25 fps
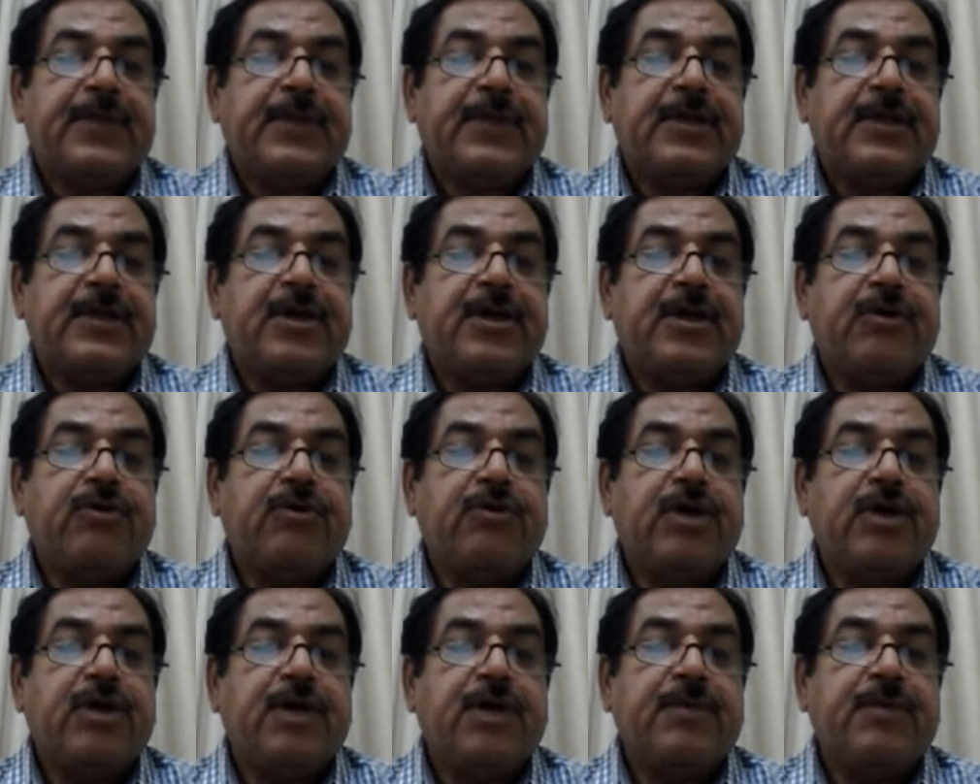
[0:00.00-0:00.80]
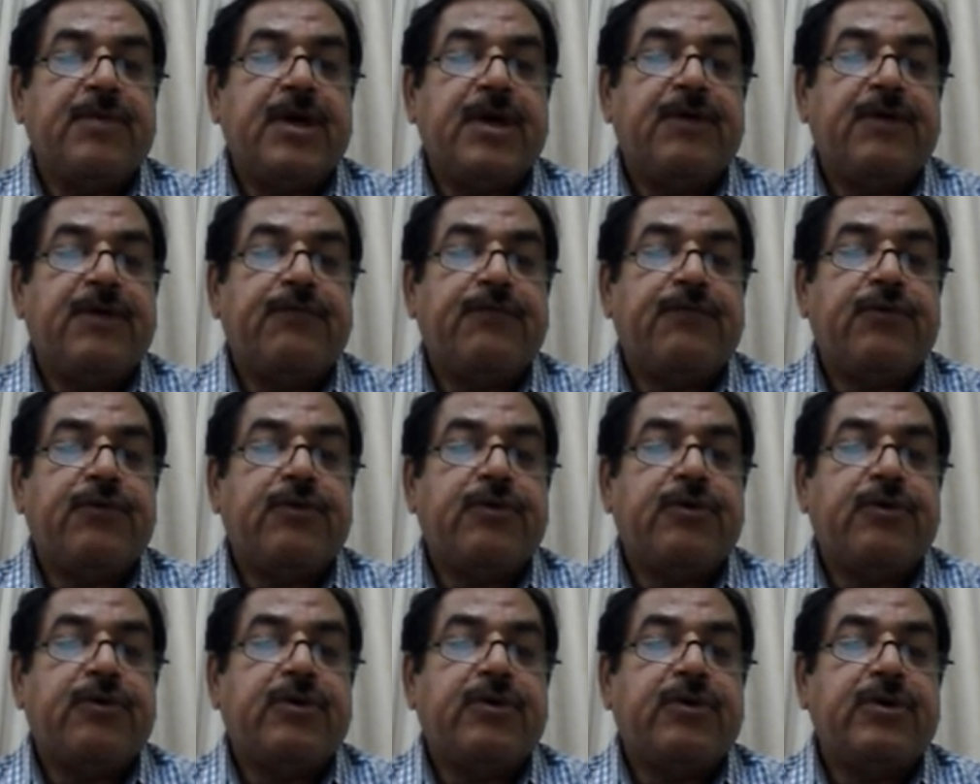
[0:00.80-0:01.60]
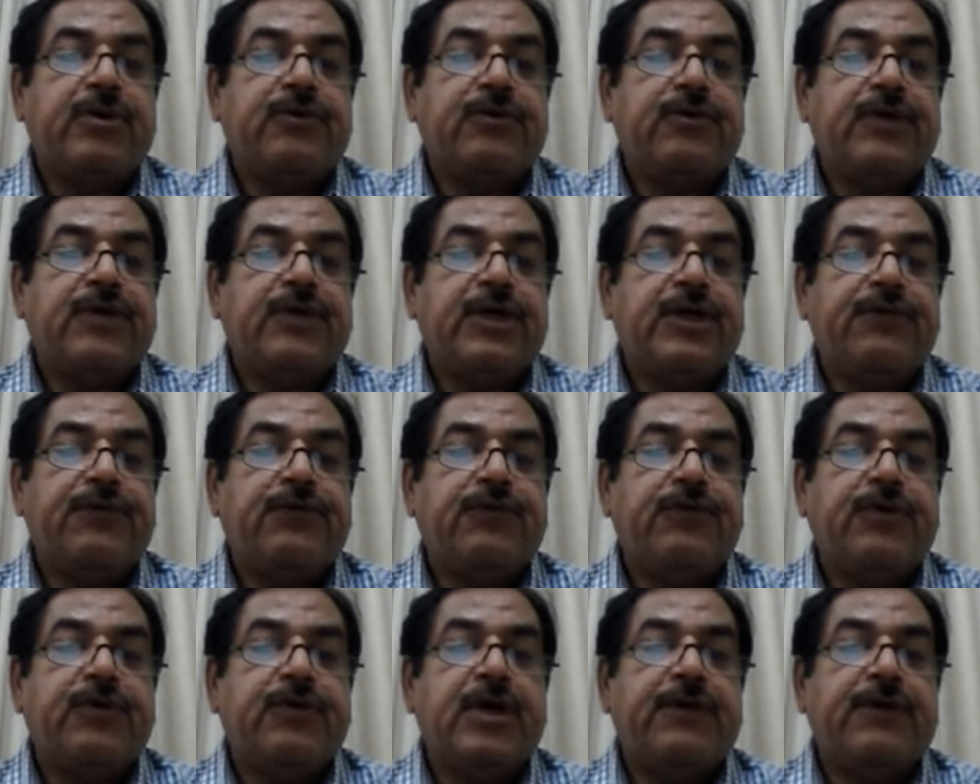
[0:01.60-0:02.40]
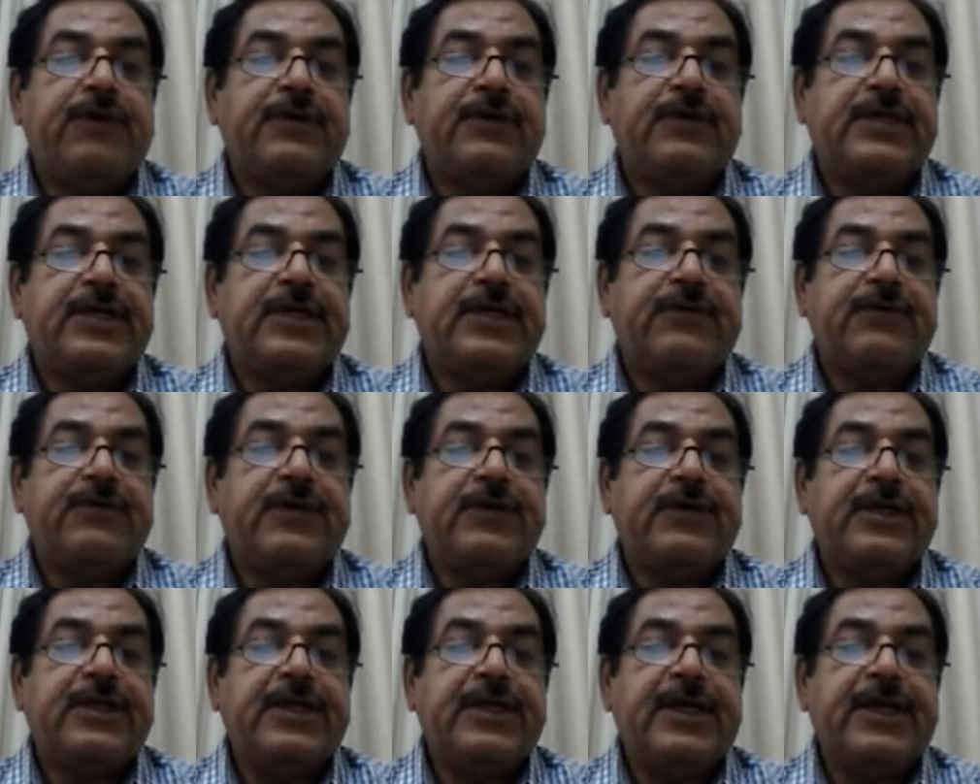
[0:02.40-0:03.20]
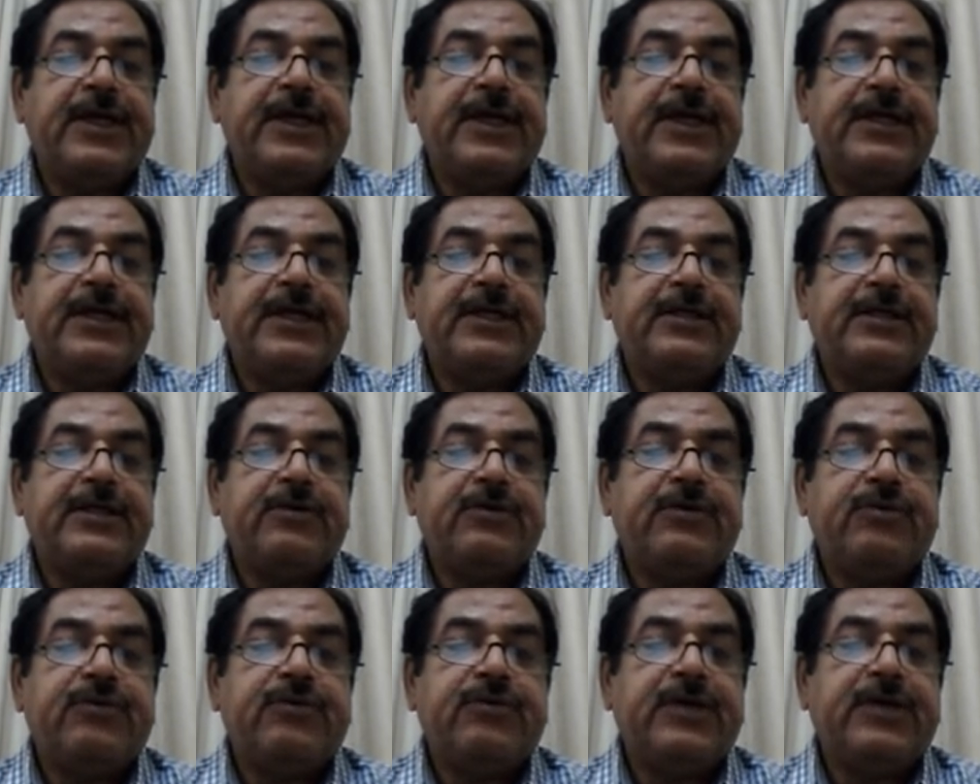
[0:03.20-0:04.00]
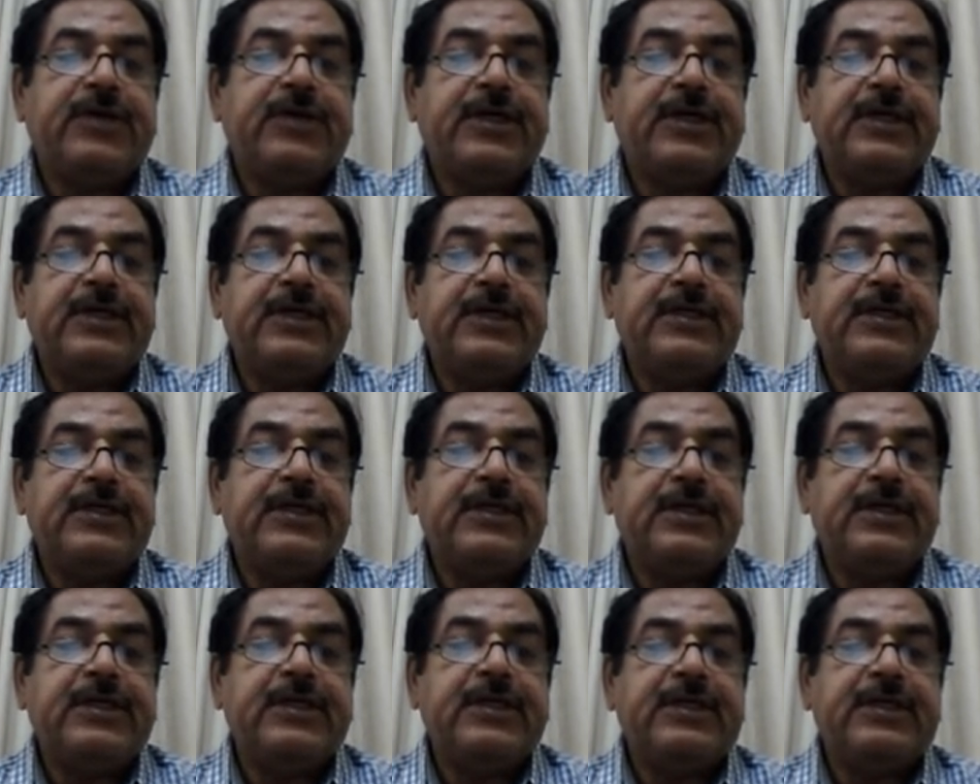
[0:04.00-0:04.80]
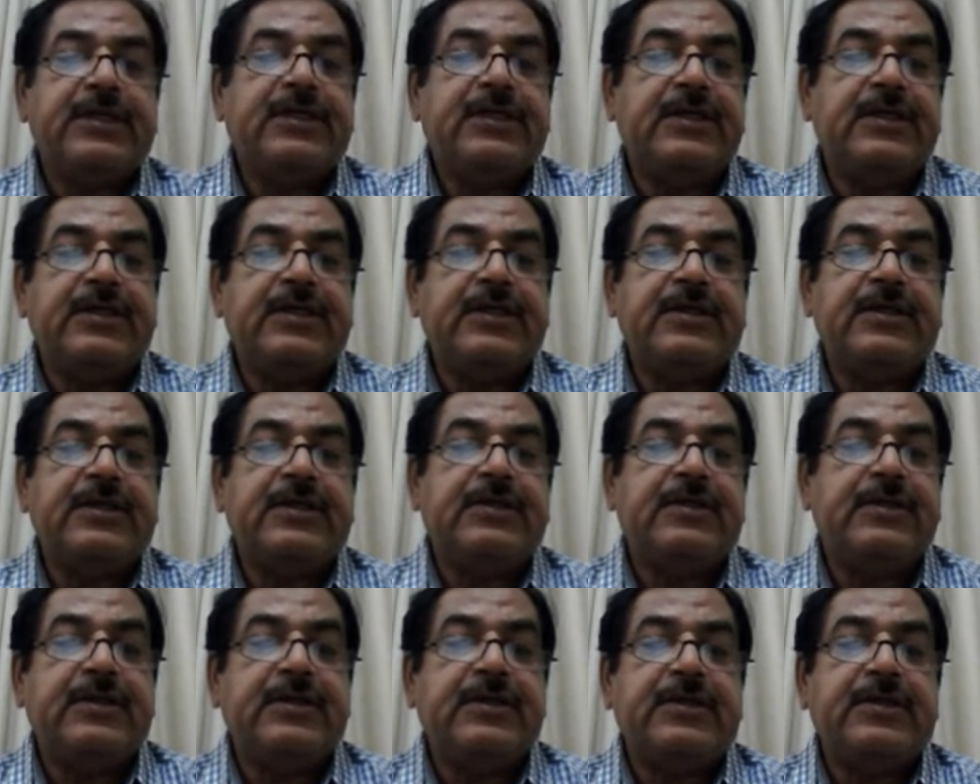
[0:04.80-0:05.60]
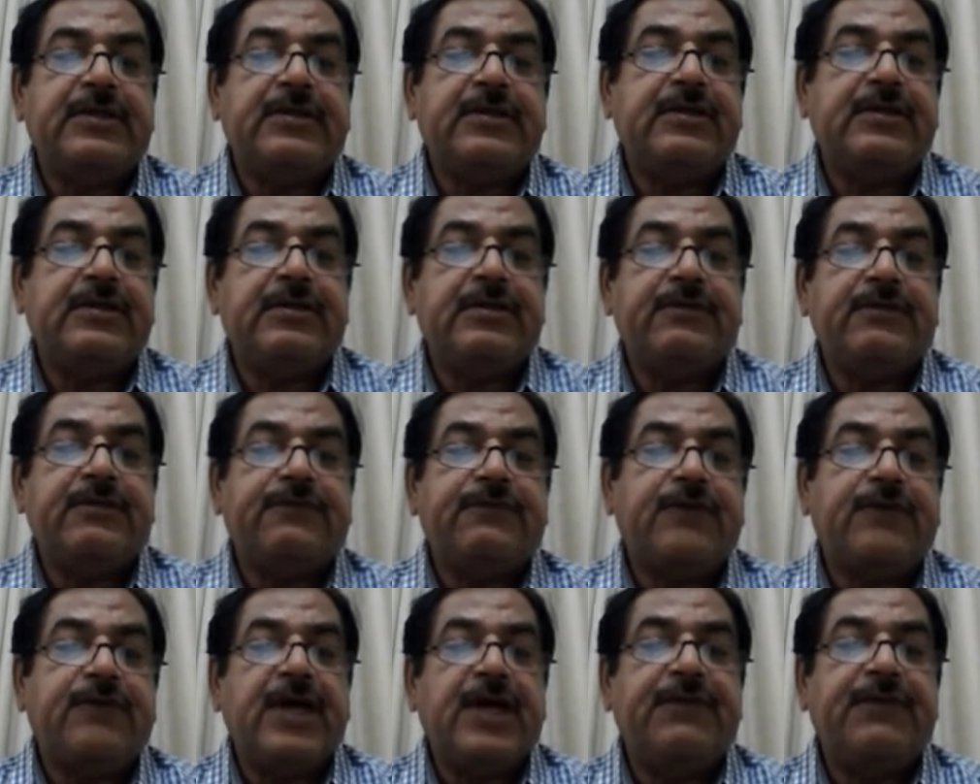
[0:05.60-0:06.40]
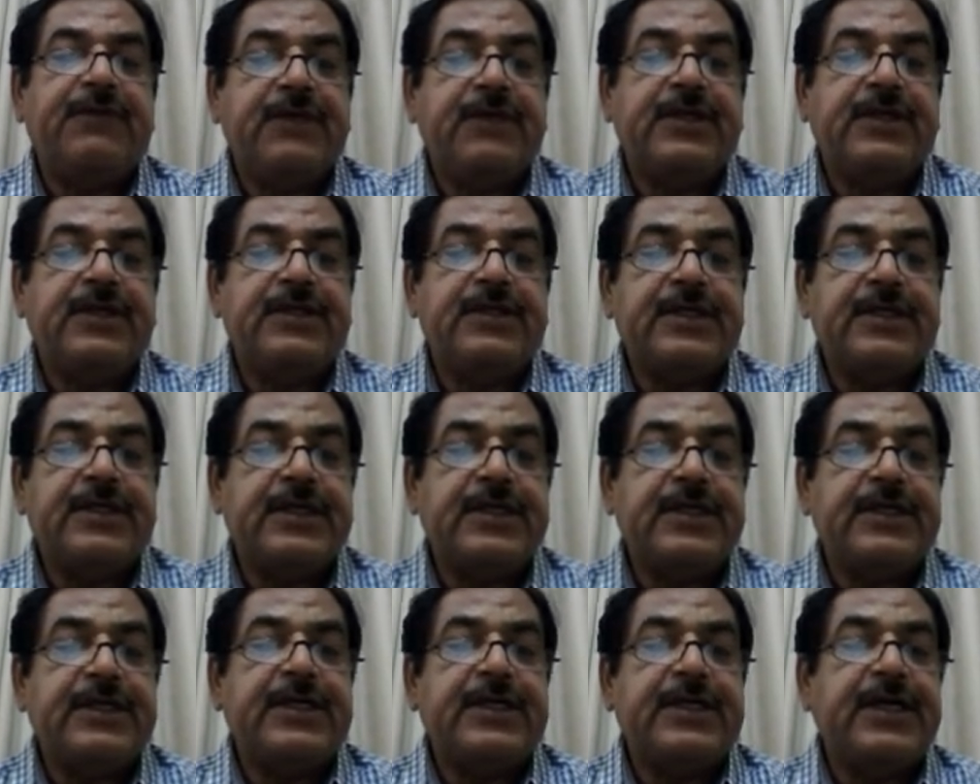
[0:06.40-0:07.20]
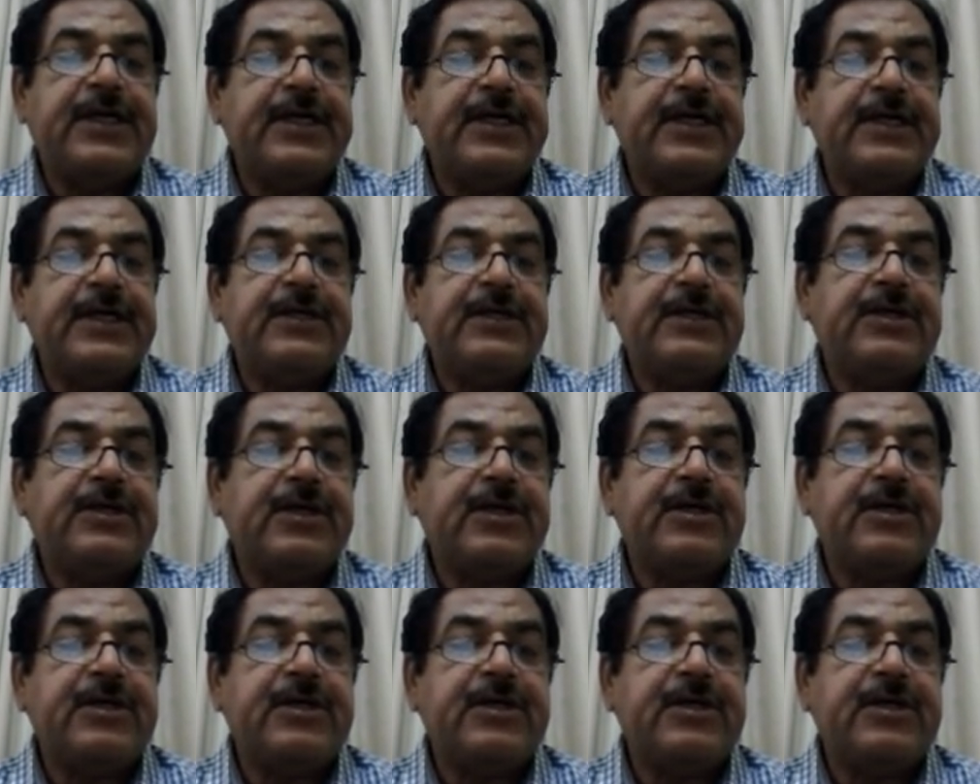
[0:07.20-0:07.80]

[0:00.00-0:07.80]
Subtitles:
trichogramma for 24 hours at 28 to 25 degrees centigrade in